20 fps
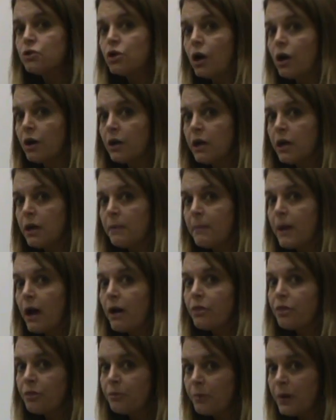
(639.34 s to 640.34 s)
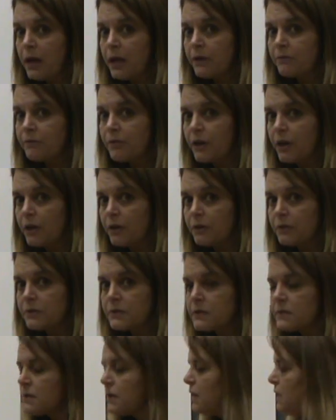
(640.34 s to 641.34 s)
talking about 3 of
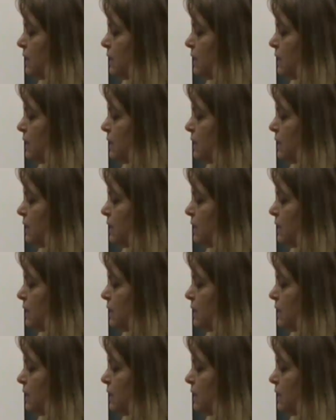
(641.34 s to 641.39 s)
those.